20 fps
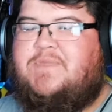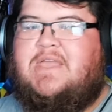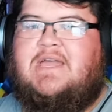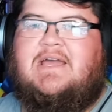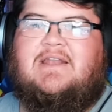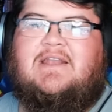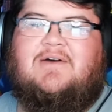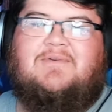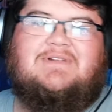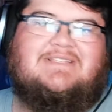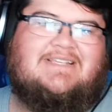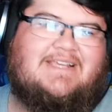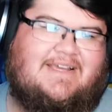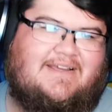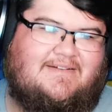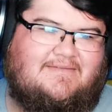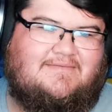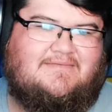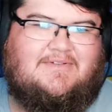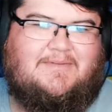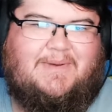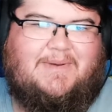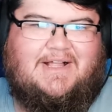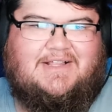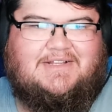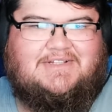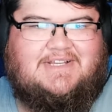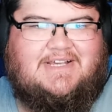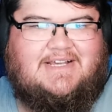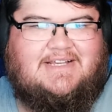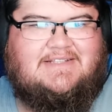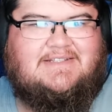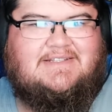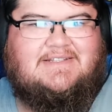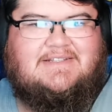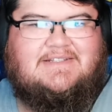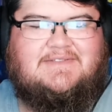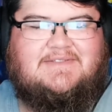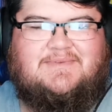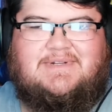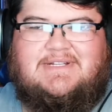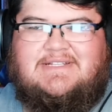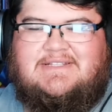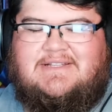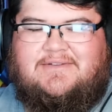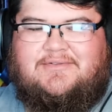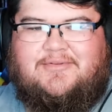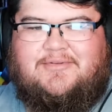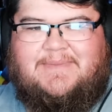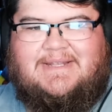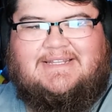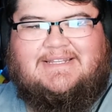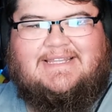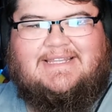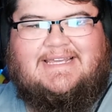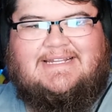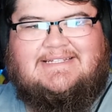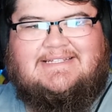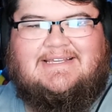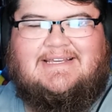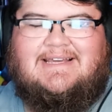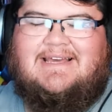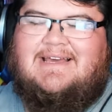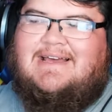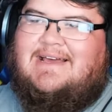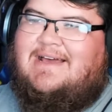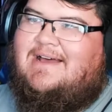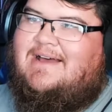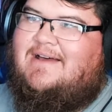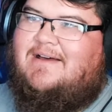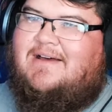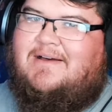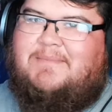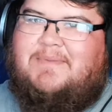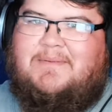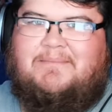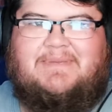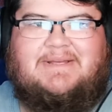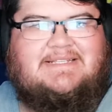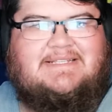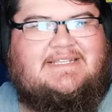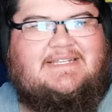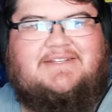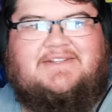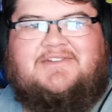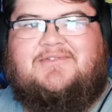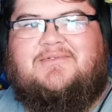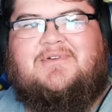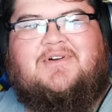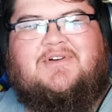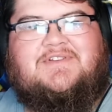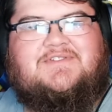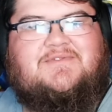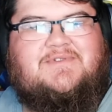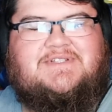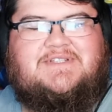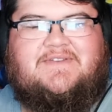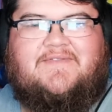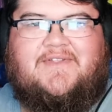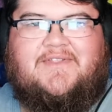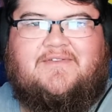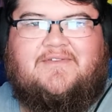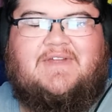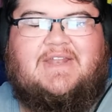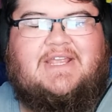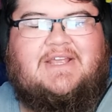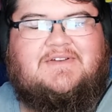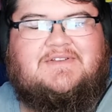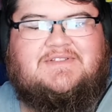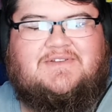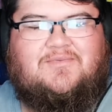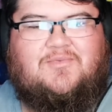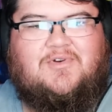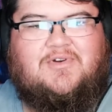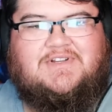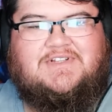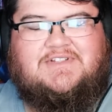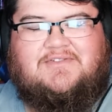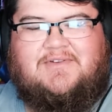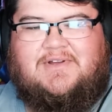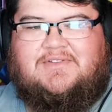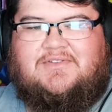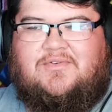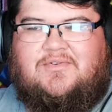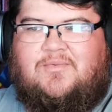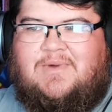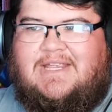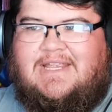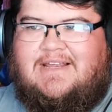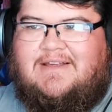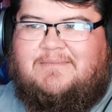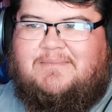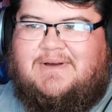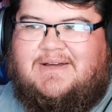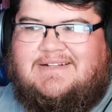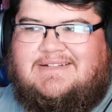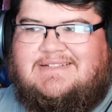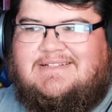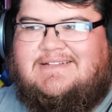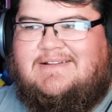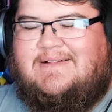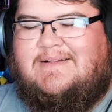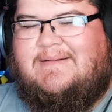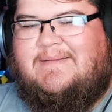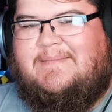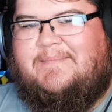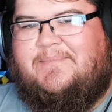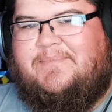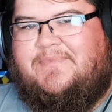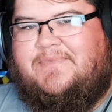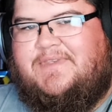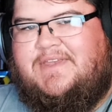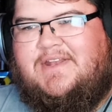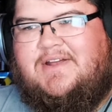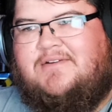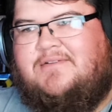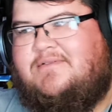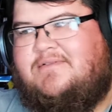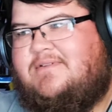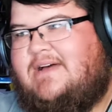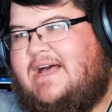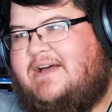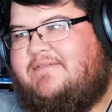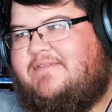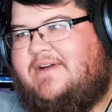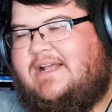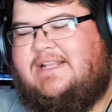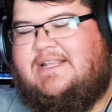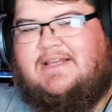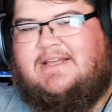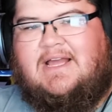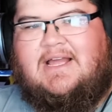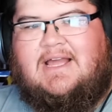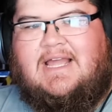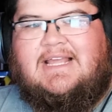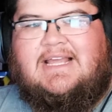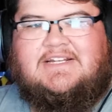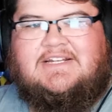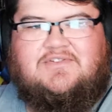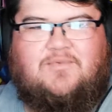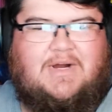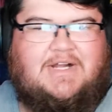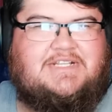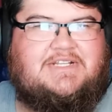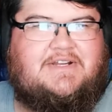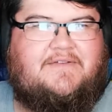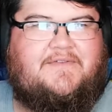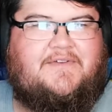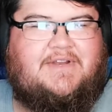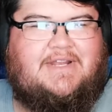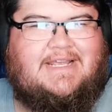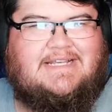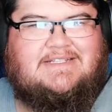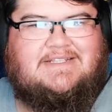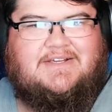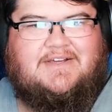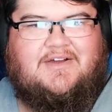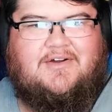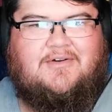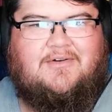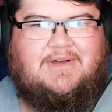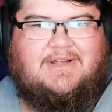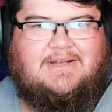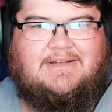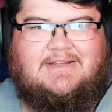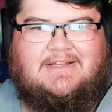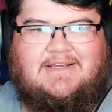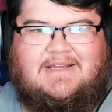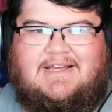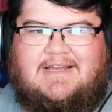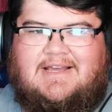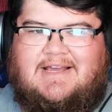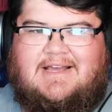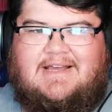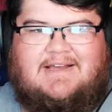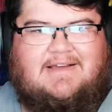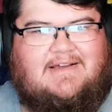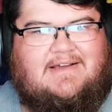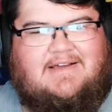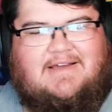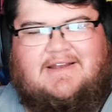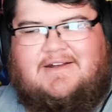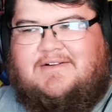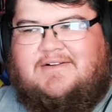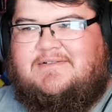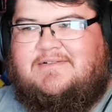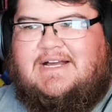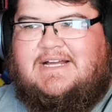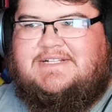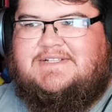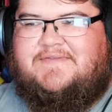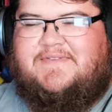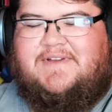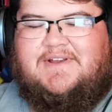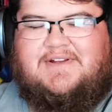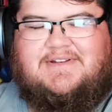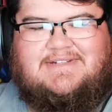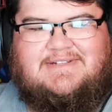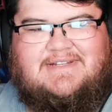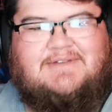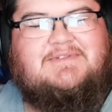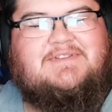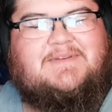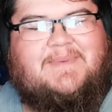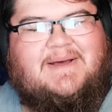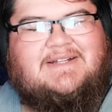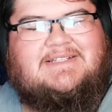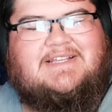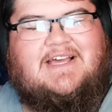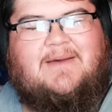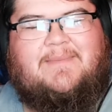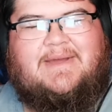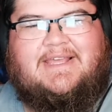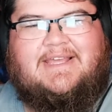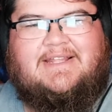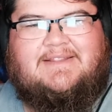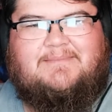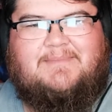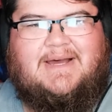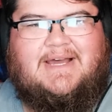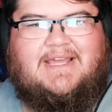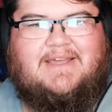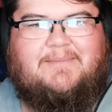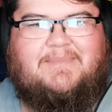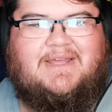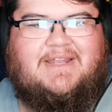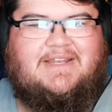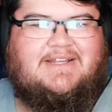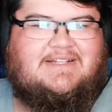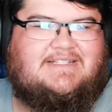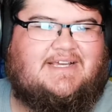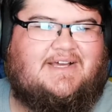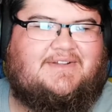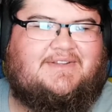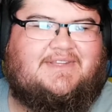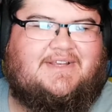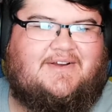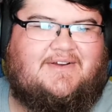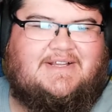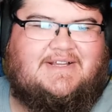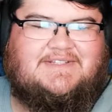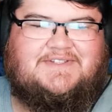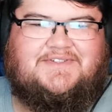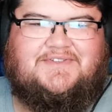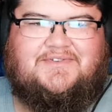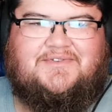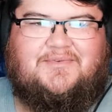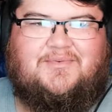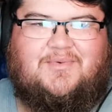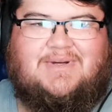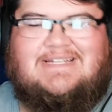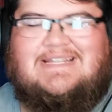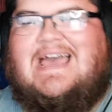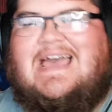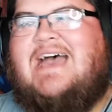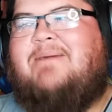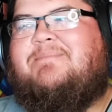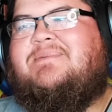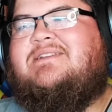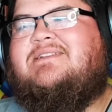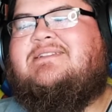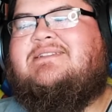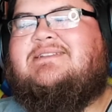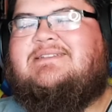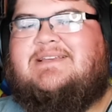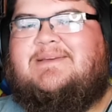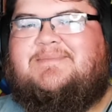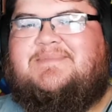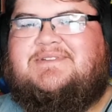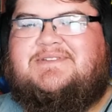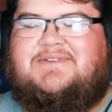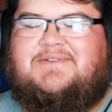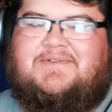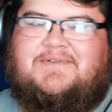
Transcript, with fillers: Now, once again, apologize. This one is a little bit late. Uh, I've been busy doing all sorts of other videos and works throughout the week, but, you know, I finally... I, I got to watch it a few days ago, and... I don't know, I just figured it was about time I get my opinions out there as to what happened in this episode.